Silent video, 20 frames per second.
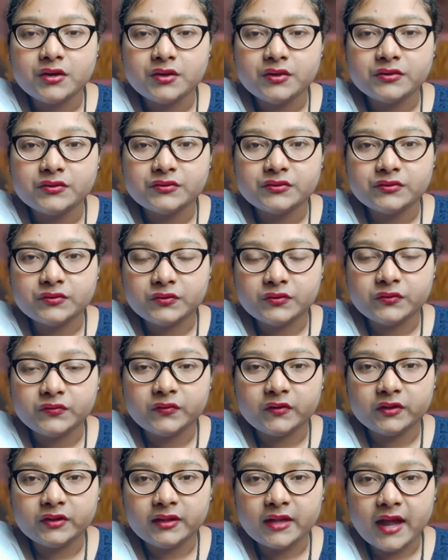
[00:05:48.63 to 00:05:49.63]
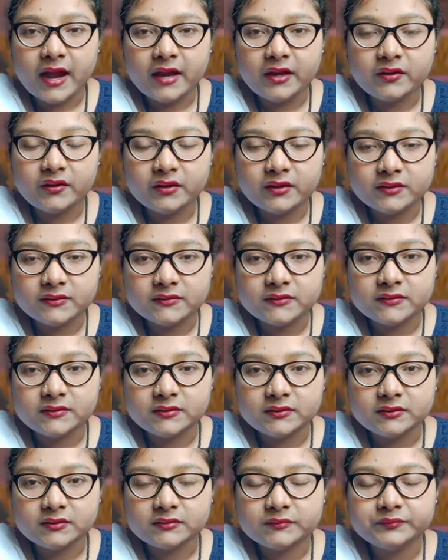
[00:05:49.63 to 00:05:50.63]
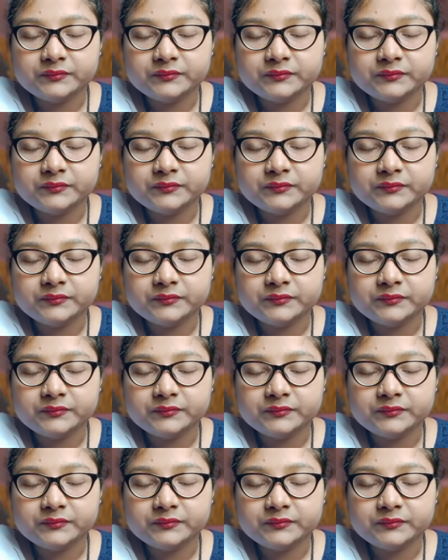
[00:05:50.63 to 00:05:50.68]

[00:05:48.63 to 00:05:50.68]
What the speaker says: So for that reason,